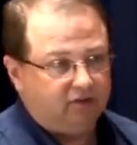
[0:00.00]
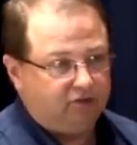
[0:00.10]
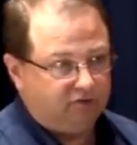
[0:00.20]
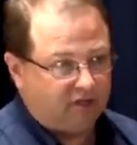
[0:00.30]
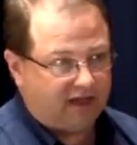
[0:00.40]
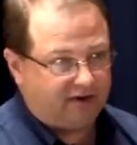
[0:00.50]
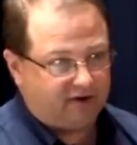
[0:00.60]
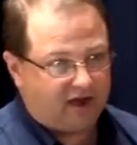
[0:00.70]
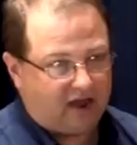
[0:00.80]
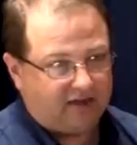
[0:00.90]
2
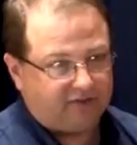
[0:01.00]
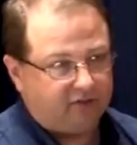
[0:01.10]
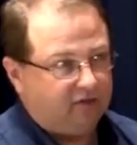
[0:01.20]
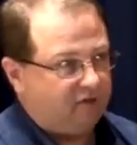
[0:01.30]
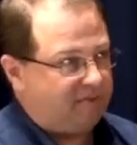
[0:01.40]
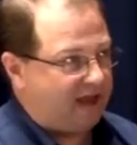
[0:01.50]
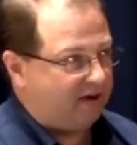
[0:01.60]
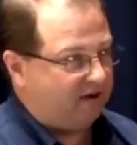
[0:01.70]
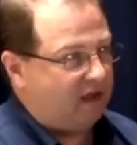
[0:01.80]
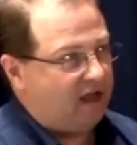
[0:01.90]
glider guys, a
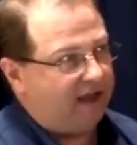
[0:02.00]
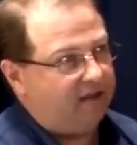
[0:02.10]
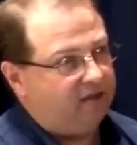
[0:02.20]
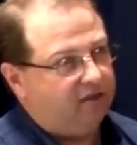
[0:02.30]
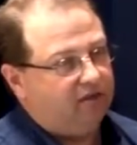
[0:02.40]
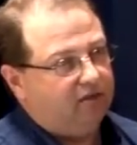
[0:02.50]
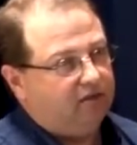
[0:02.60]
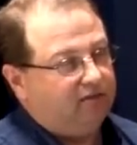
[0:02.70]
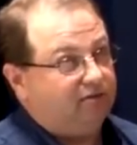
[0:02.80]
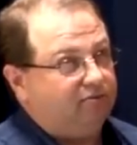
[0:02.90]
pattern guy,
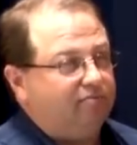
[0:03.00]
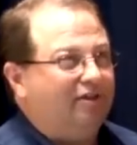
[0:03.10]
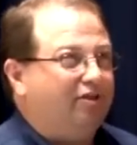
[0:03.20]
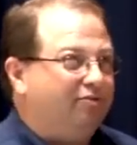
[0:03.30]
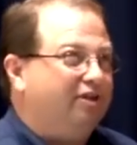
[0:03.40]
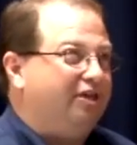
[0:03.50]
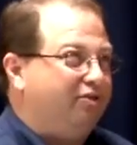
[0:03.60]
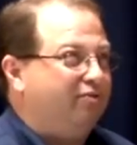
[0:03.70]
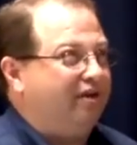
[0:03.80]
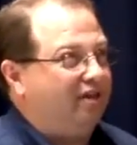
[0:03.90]
well, really
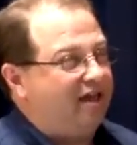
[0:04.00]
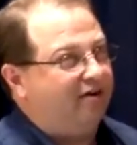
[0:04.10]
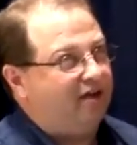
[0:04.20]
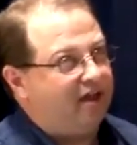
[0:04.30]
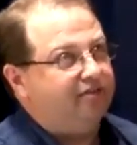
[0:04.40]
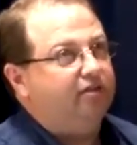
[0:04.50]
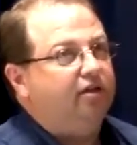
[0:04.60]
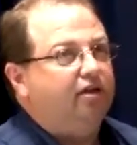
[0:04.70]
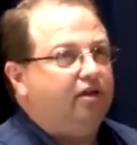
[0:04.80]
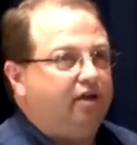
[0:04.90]
3 glider guys,
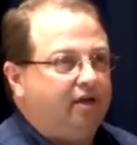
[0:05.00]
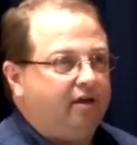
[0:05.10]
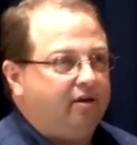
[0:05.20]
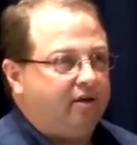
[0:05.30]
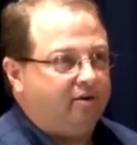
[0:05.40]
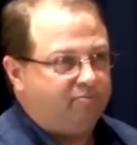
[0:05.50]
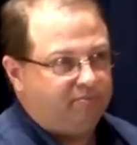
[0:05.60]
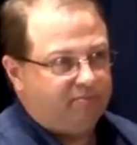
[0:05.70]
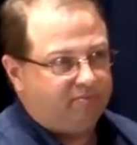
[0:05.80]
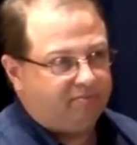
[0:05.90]
and a
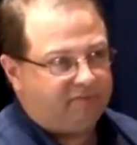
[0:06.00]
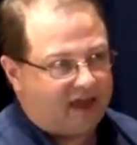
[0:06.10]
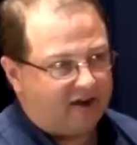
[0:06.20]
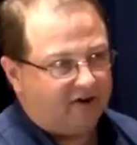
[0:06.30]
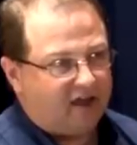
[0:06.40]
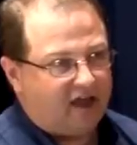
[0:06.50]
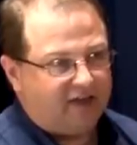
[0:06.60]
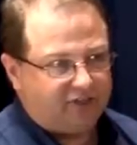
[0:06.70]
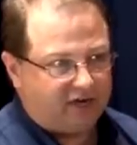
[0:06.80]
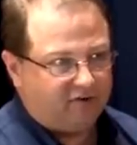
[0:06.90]
pattern
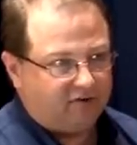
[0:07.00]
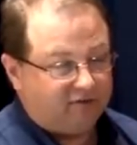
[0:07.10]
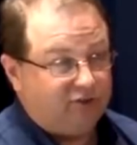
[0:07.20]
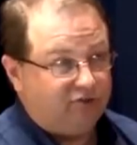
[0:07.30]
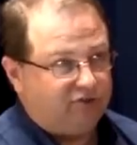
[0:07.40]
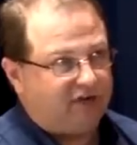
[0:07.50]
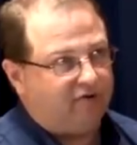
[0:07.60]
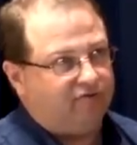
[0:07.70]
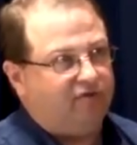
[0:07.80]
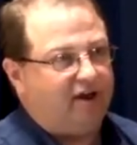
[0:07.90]
guy, 2
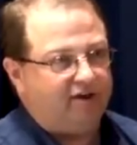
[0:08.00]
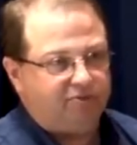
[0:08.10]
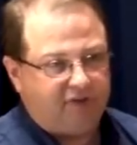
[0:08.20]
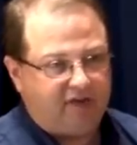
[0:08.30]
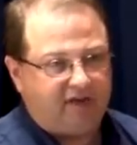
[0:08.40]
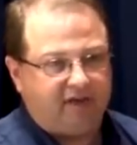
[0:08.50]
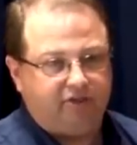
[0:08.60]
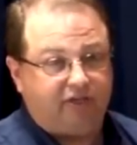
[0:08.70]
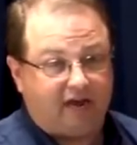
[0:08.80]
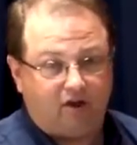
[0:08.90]
general flyers, me
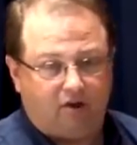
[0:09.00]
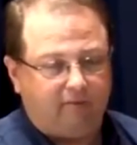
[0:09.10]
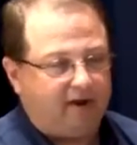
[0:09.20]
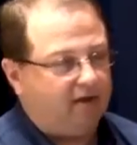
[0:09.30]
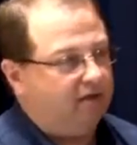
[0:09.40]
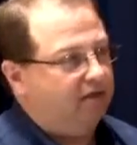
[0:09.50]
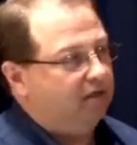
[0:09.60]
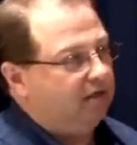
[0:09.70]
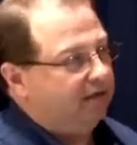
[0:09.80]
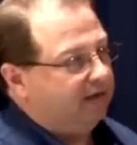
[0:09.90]
and Jack Albrecht,
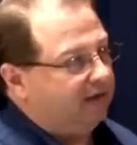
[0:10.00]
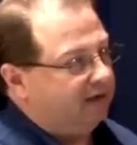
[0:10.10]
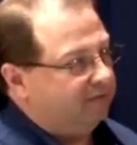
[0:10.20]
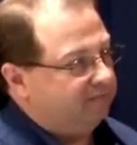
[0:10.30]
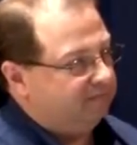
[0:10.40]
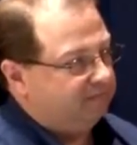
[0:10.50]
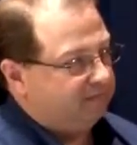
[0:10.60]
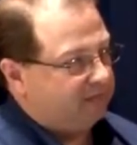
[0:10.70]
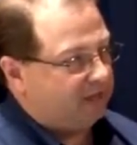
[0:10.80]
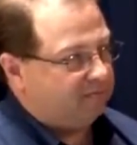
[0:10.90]

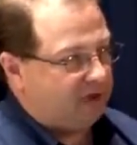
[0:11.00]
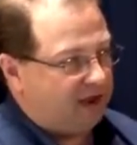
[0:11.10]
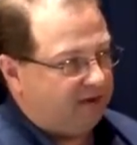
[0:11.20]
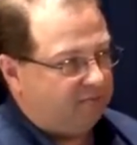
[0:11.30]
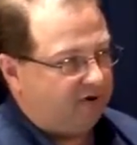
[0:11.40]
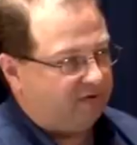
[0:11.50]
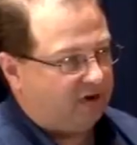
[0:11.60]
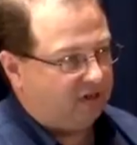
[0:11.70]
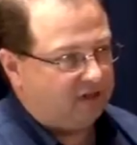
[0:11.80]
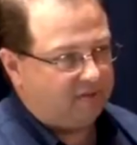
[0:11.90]
and by one of our
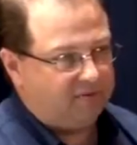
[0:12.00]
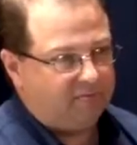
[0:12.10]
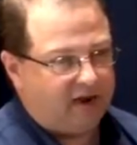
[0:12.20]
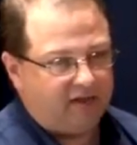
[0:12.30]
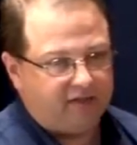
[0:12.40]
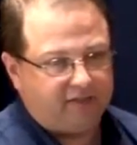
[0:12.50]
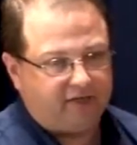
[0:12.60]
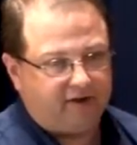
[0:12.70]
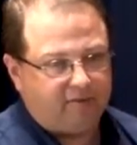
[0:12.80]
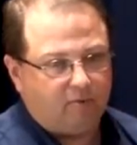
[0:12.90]
helicopter pilots,
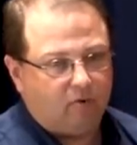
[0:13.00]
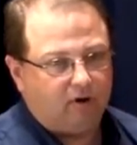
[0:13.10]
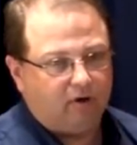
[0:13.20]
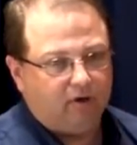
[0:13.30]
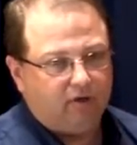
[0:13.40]
Terry Moore.